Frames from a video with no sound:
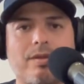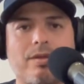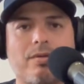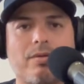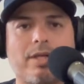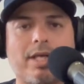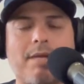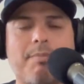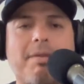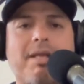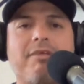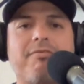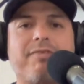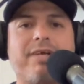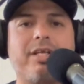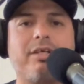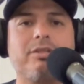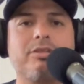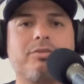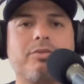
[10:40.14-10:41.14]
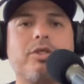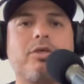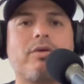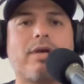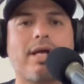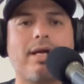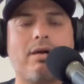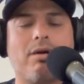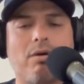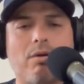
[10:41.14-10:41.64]
Okay. Make videos when you're
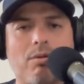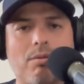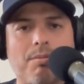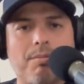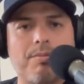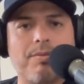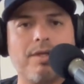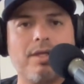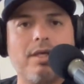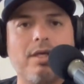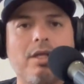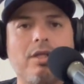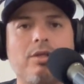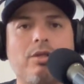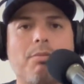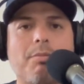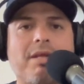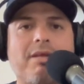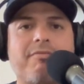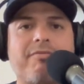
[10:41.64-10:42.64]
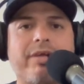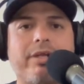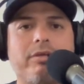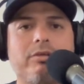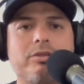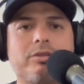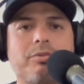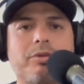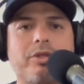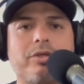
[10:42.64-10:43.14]
at home. Don't make
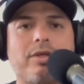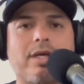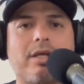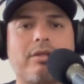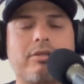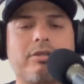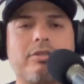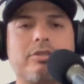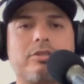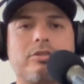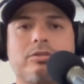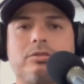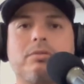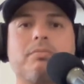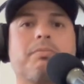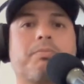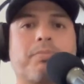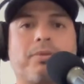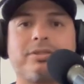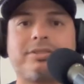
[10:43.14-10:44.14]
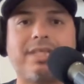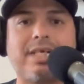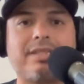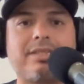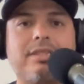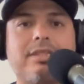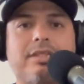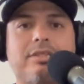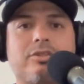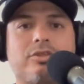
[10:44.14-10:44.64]
videos when you're out there
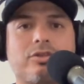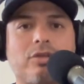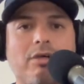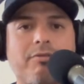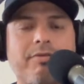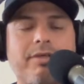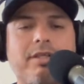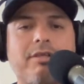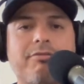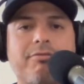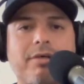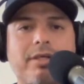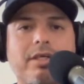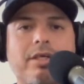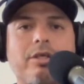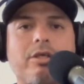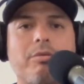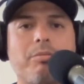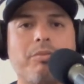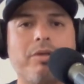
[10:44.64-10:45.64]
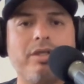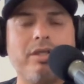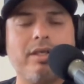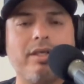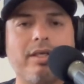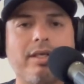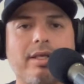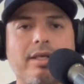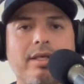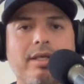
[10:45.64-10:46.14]
protecting and serving the fucking
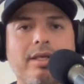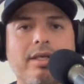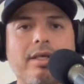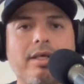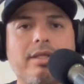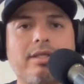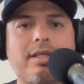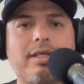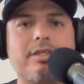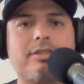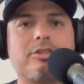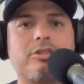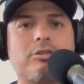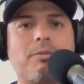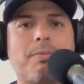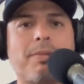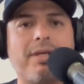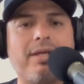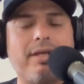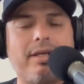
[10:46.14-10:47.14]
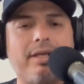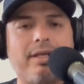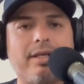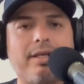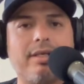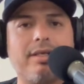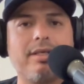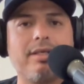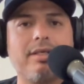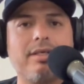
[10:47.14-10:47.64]
community. That is
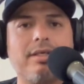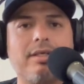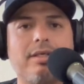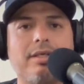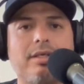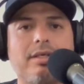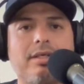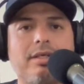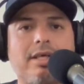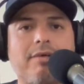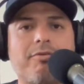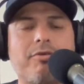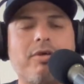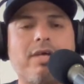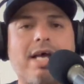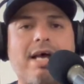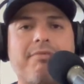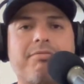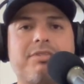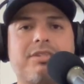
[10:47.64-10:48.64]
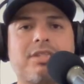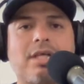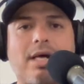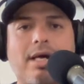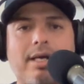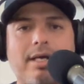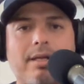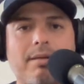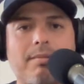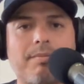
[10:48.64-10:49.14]
stupidity. If you have
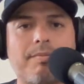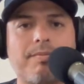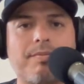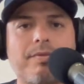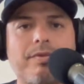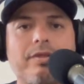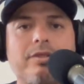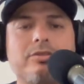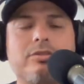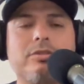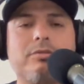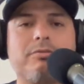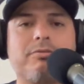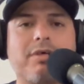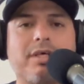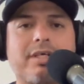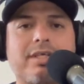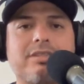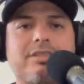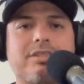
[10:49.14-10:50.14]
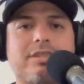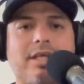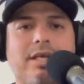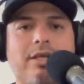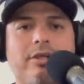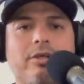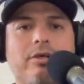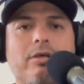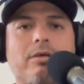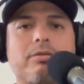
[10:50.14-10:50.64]
time to fucking sit
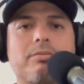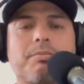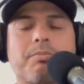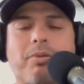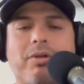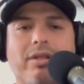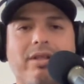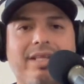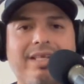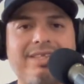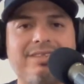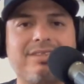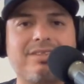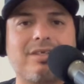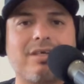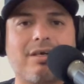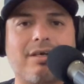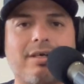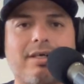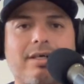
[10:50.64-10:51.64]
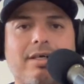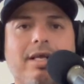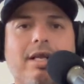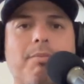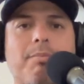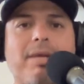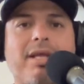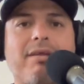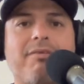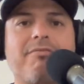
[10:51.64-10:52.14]
in your police car and
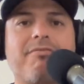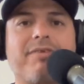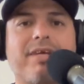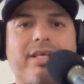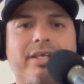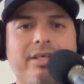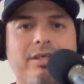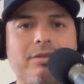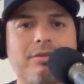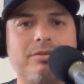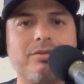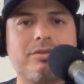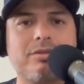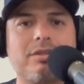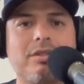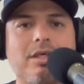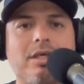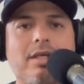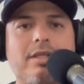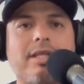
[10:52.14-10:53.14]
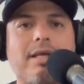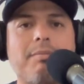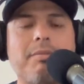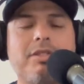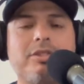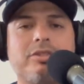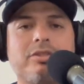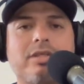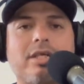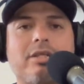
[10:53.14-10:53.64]
make videos, that
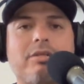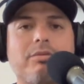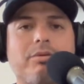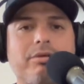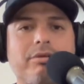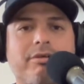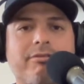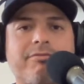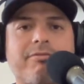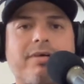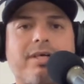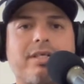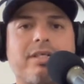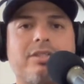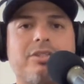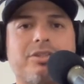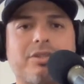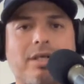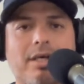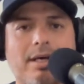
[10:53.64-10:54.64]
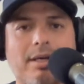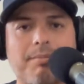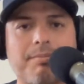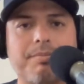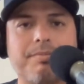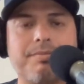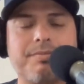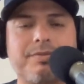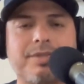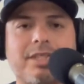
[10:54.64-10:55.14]
means you're not doing your fucking job.
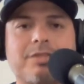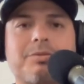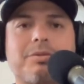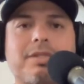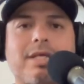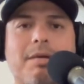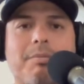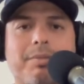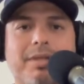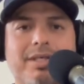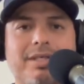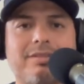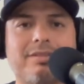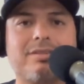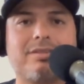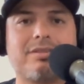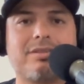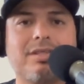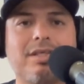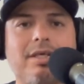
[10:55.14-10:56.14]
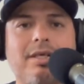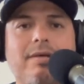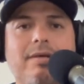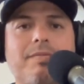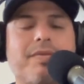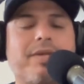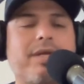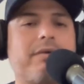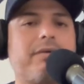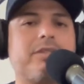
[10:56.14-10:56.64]
That's what that means.
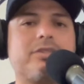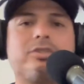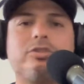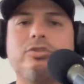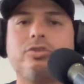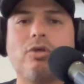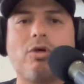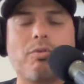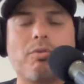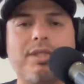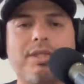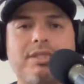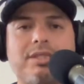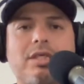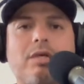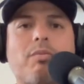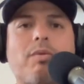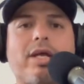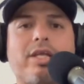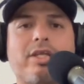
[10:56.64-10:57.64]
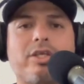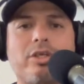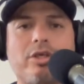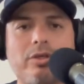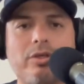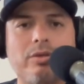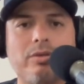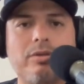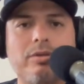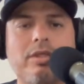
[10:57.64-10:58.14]
There is no reason why
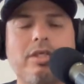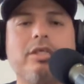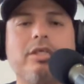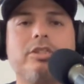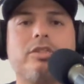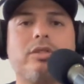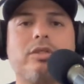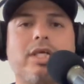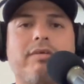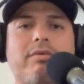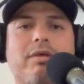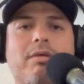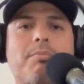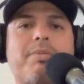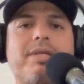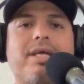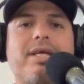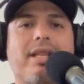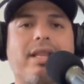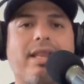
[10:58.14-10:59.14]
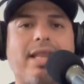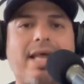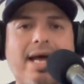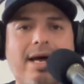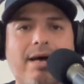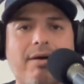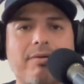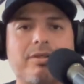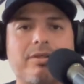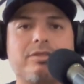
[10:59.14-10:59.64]
you should even be
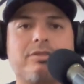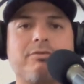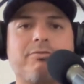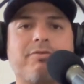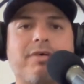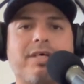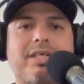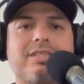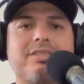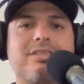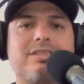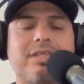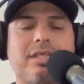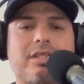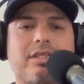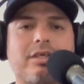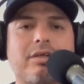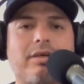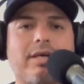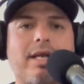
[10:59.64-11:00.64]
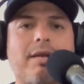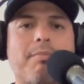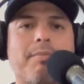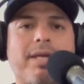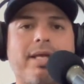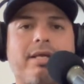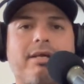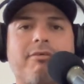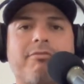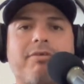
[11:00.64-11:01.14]
allowed to fucking sit there and
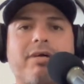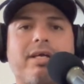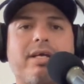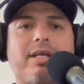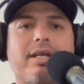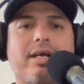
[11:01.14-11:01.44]
make a fucking